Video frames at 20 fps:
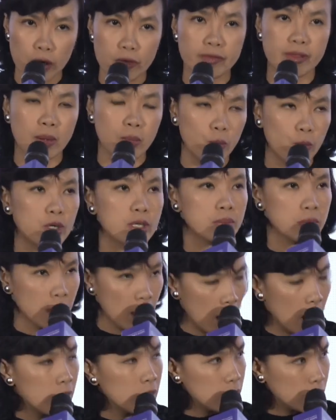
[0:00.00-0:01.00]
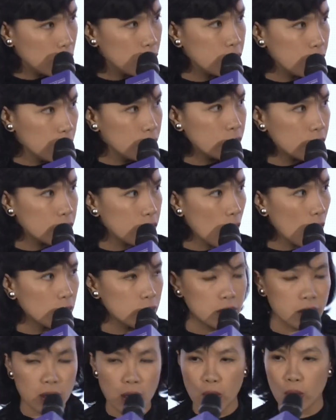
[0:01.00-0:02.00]
them would choose to go
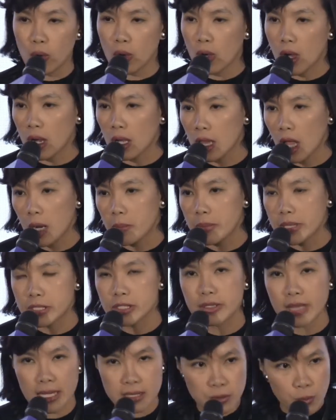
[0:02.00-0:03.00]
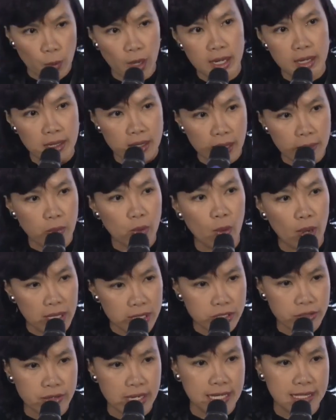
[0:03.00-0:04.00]
to local conglomerates. So that's number
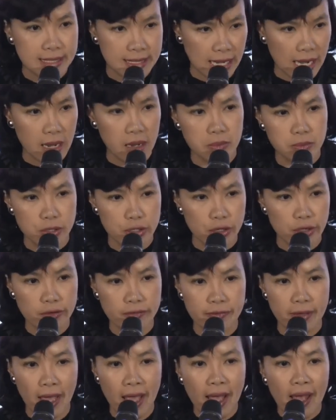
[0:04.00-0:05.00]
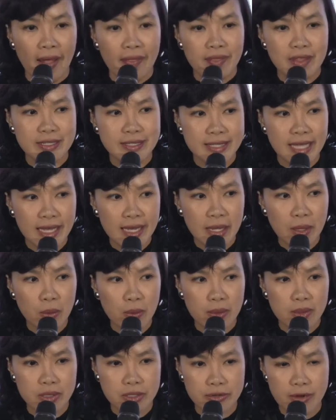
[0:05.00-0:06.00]
one trend that I observe. The
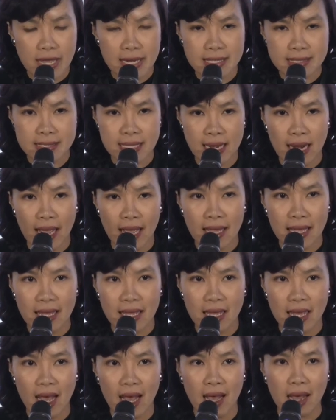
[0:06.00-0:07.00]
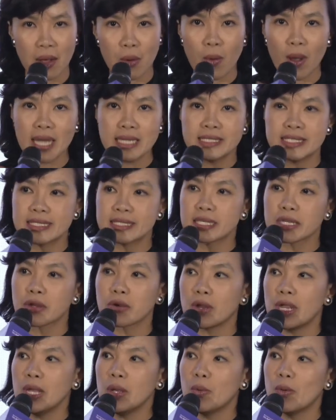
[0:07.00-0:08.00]
second trend that I quite
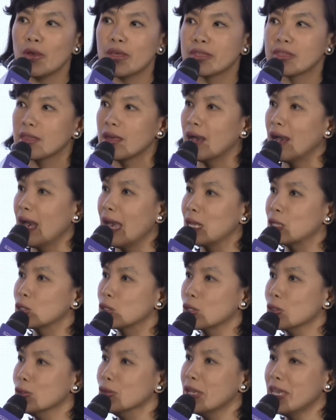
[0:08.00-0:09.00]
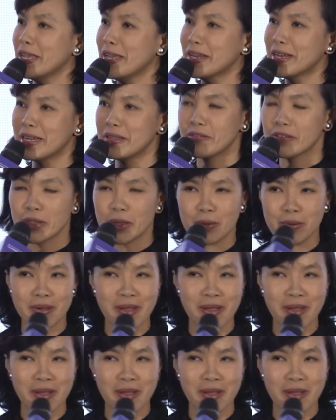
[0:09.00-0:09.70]
disagree with Anh Tu here, even though